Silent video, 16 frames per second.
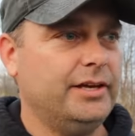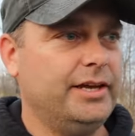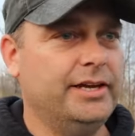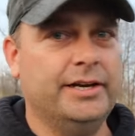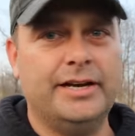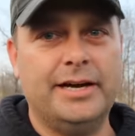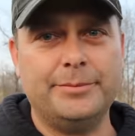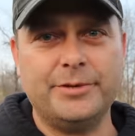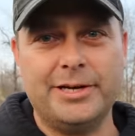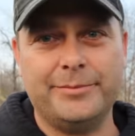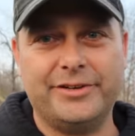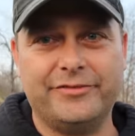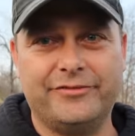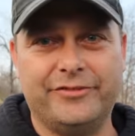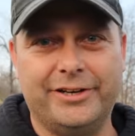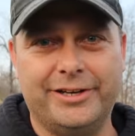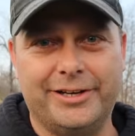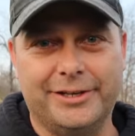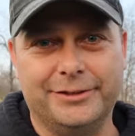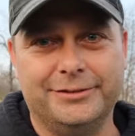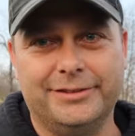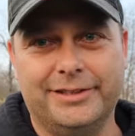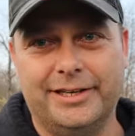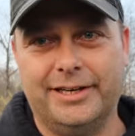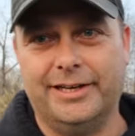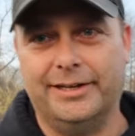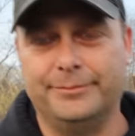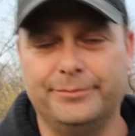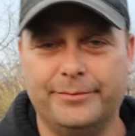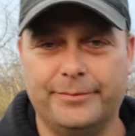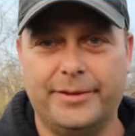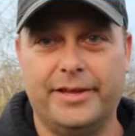in an upcoming video,
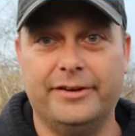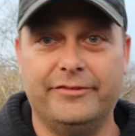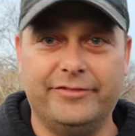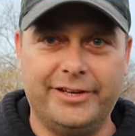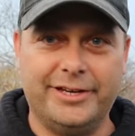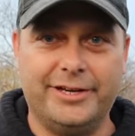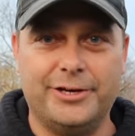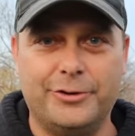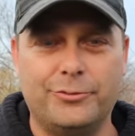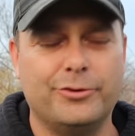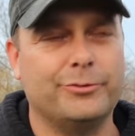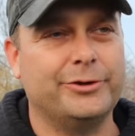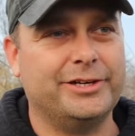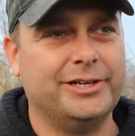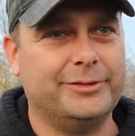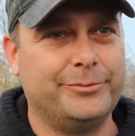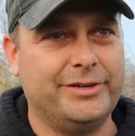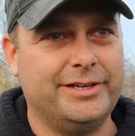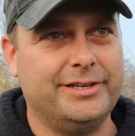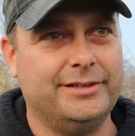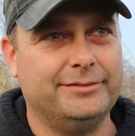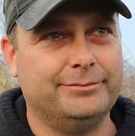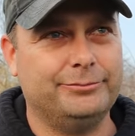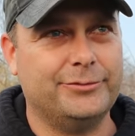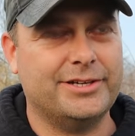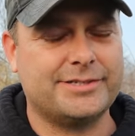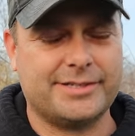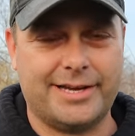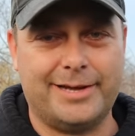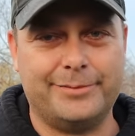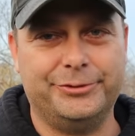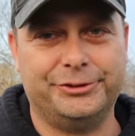um, in a video where we're gonna be
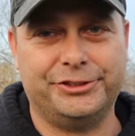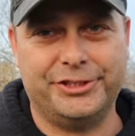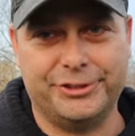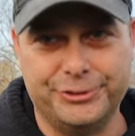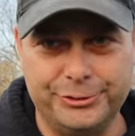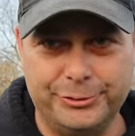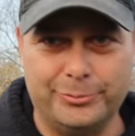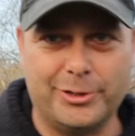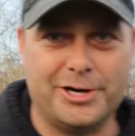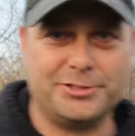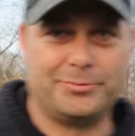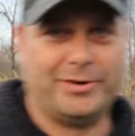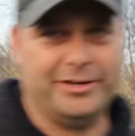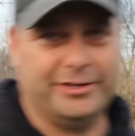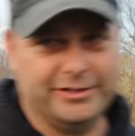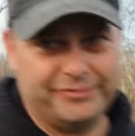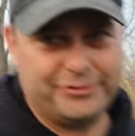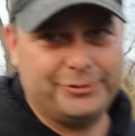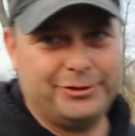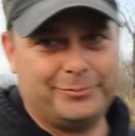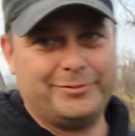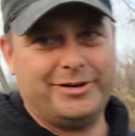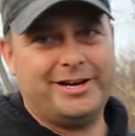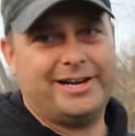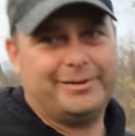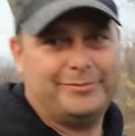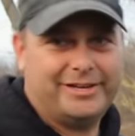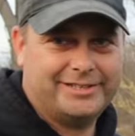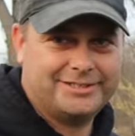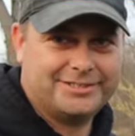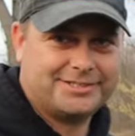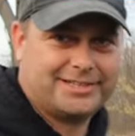establishing a new brush pile. If you look behind
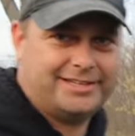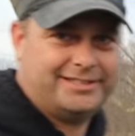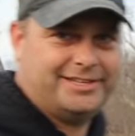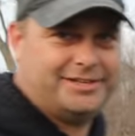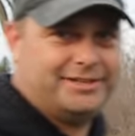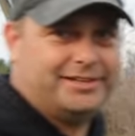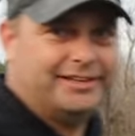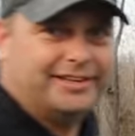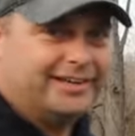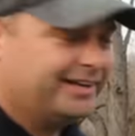me, I just got done